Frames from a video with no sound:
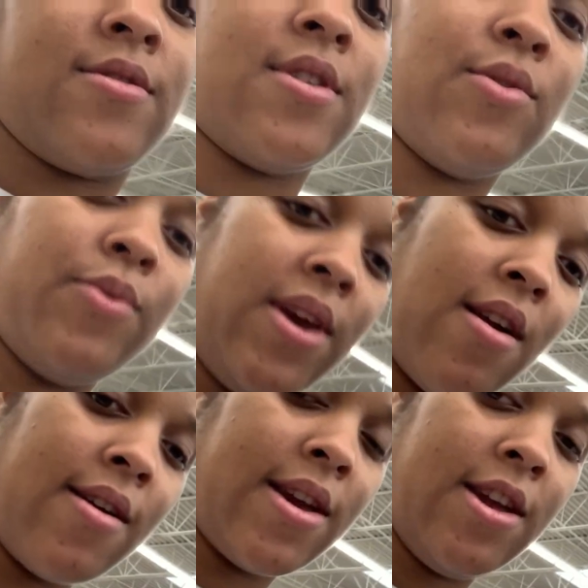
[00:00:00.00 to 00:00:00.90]
So we
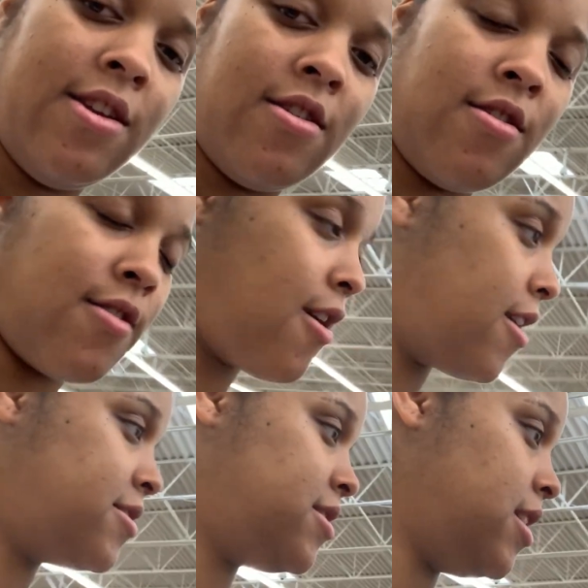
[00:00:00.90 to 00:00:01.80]
are getting a, a
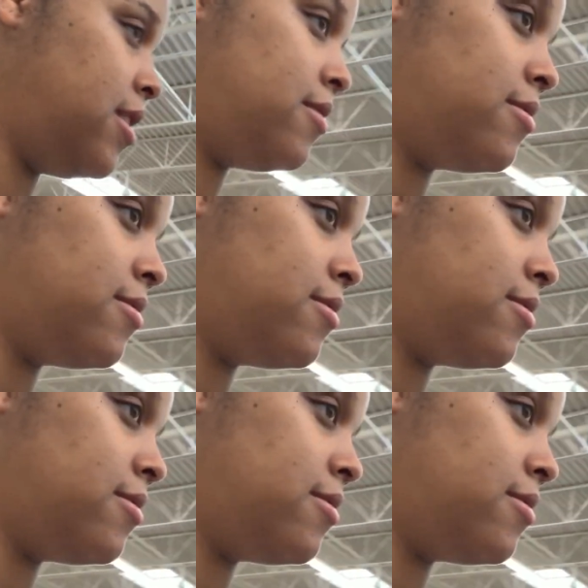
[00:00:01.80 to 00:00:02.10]
car seat